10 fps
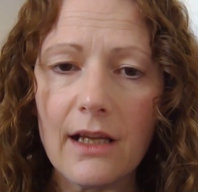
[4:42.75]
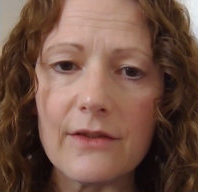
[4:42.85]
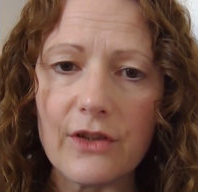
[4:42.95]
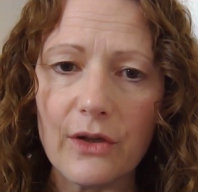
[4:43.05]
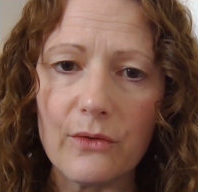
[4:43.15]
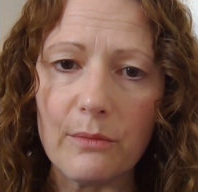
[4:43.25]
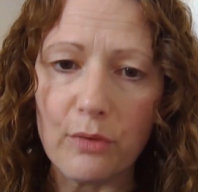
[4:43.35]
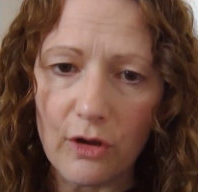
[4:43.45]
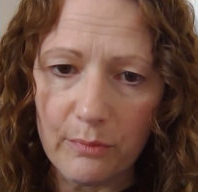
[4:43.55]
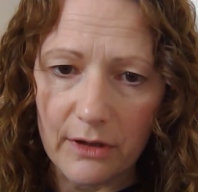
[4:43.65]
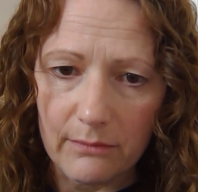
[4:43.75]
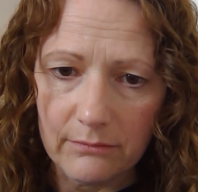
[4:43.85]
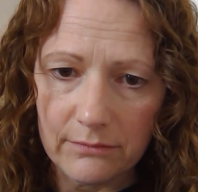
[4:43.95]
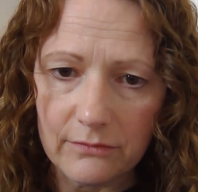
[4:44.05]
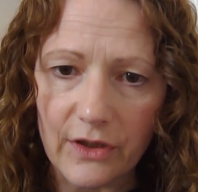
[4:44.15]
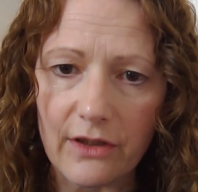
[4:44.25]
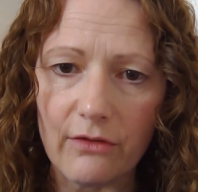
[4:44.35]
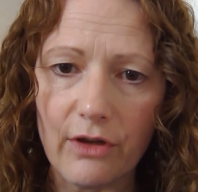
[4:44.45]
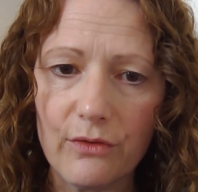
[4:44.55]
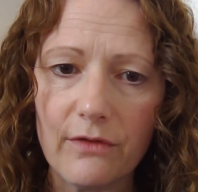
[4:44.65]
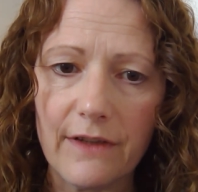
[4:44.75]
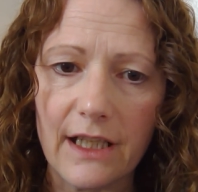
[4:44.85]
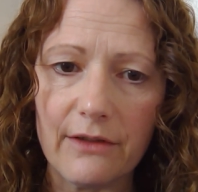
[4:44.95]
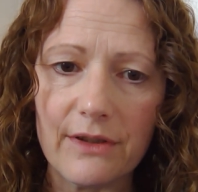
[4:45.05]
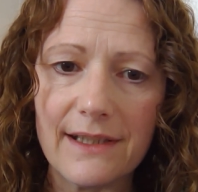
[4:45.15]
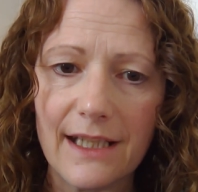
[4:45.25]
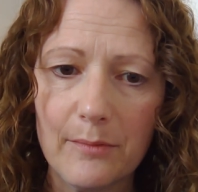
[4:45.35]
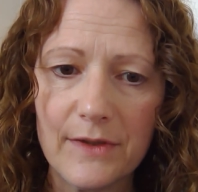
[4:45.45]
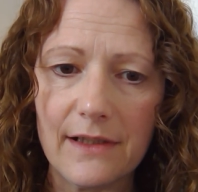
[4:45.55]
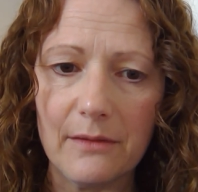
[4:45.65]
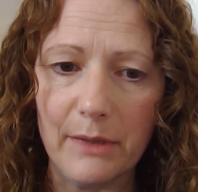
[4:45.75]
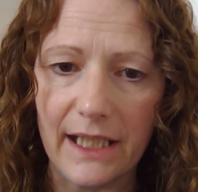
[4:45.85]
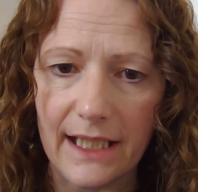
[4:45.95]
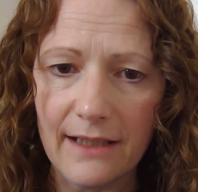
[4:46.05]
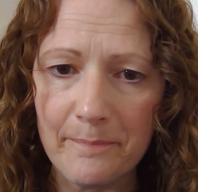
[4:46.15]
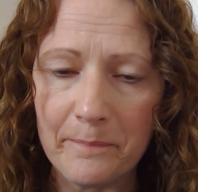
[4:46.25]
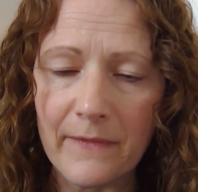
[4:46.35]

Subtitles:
So the problem with coronavirus seems to be